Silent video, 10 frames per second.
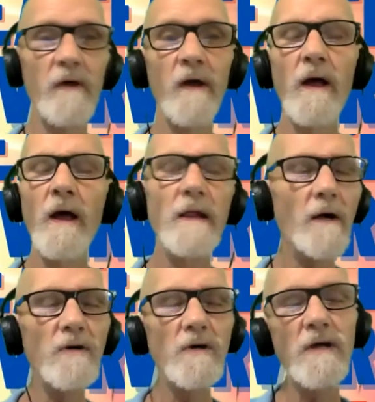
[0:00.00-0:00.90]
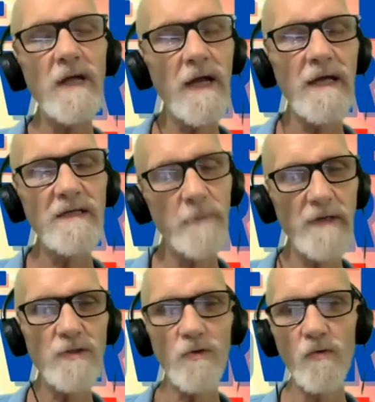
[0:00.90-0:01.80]
Now, do you need any
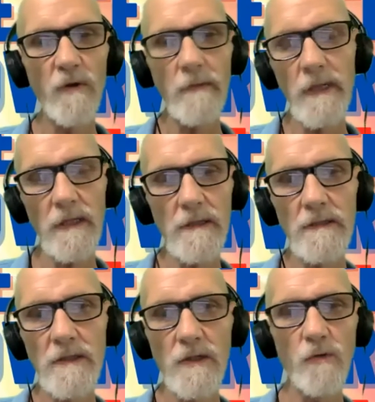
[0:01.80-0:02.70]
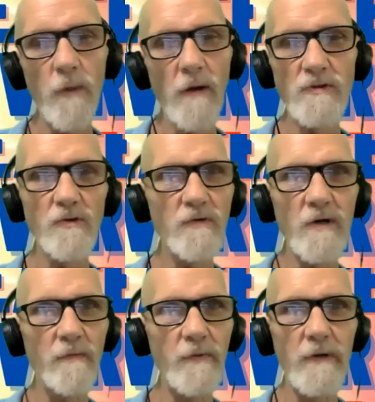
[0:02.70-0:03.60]
special equipment to do postural
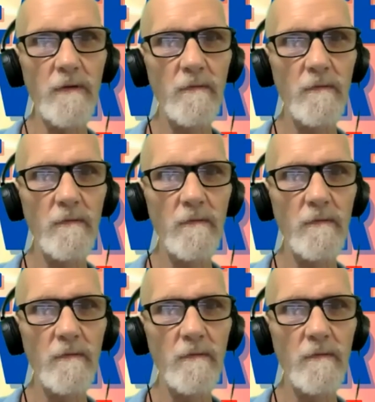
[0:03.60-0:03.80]
therapy?